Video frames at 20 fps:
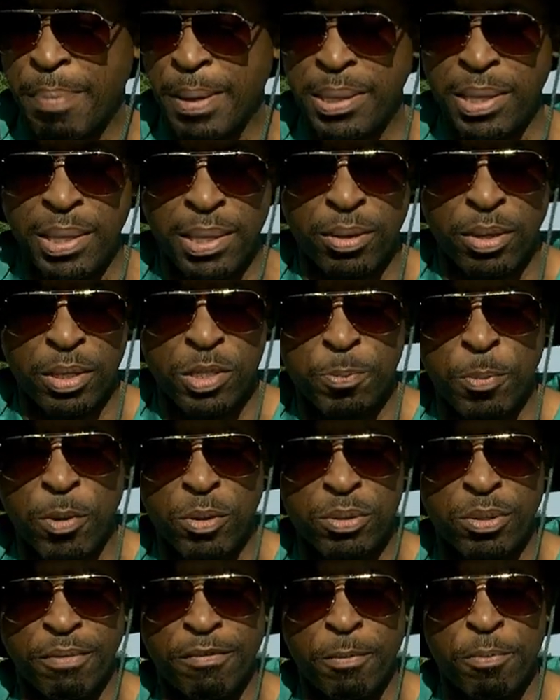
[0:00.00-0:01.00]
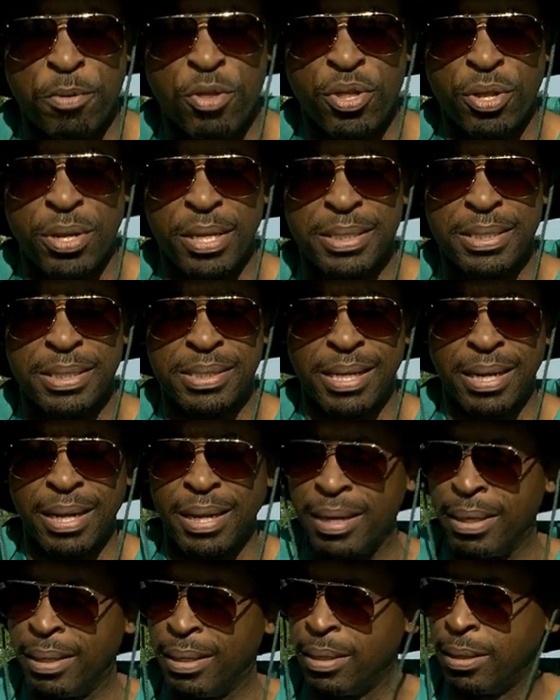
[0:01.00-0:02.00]
but they're not exposed of opportunities
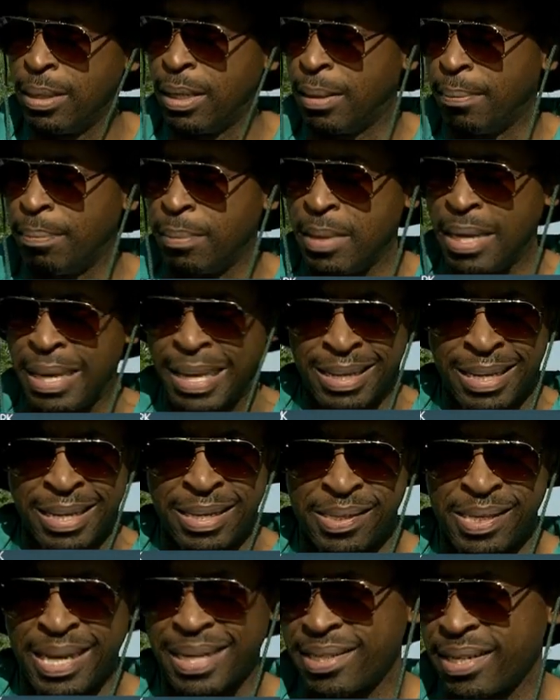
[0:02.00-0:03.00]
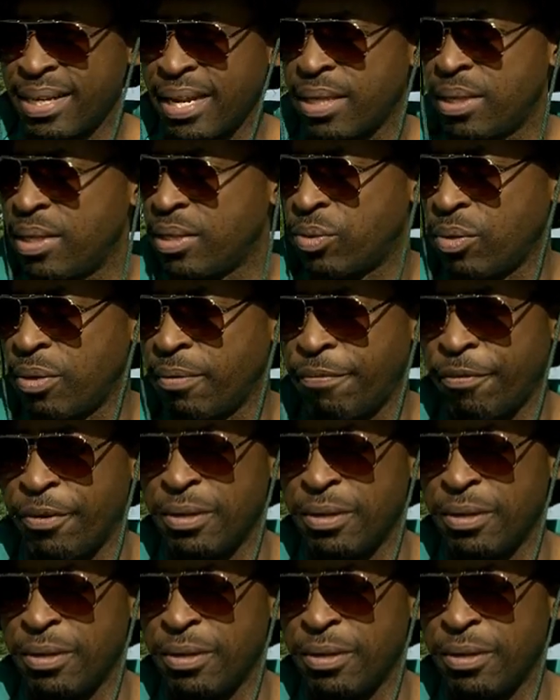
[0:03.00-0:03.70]
that are in um, a, a, sector like this one.